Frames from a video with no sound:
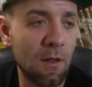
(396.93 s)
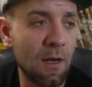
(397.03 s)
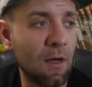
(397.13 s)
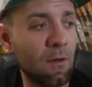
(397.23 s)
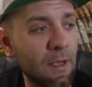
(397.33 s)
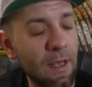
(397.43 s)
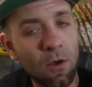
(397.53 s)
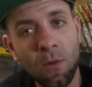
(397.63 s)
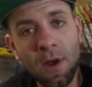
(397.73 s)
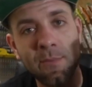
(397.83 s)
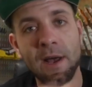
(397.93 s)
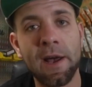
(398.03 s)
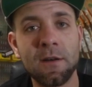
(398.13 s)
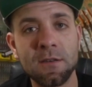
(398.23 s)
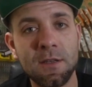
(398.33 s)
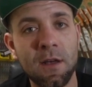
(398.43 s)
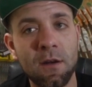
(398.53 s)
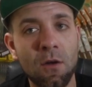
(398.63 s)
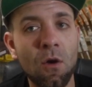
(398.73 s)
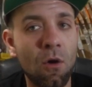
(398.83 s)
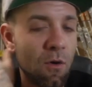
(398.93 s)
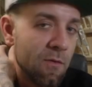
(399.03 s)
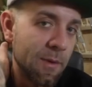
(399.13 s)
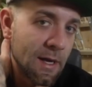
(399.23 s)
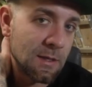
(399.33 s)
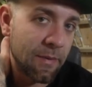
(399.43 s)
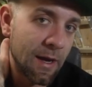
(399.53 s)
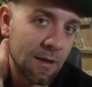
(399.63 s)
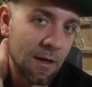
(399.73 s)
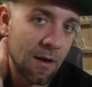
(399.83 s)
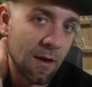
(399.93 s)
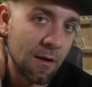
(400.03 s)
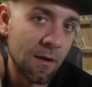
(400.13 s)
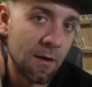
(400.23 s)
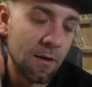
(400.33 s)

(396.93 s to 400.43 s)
Like, I'll get all my patterns done on all of the baits back there.